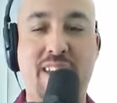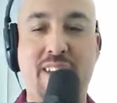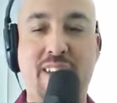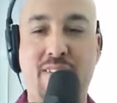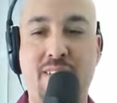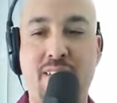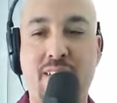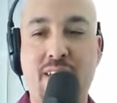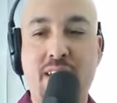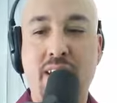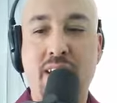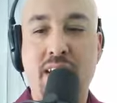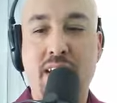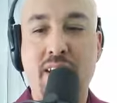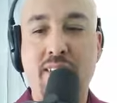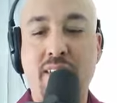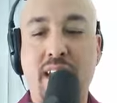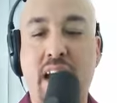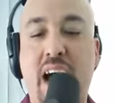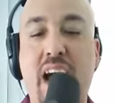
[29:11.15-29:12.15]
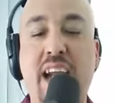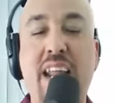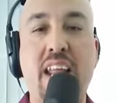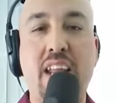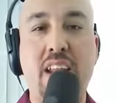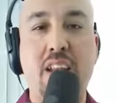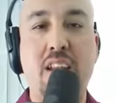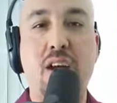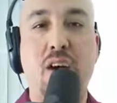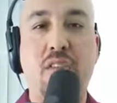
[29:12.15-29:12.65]
is is I
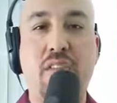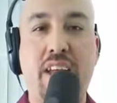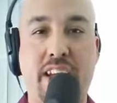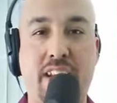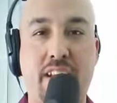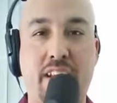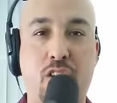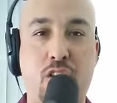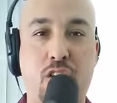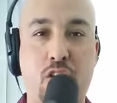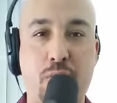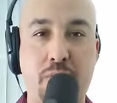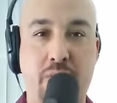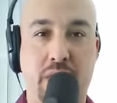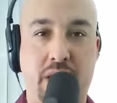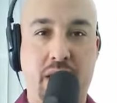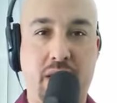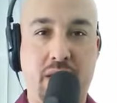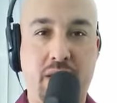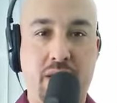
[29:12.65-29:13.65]
didn't know that could hurt me.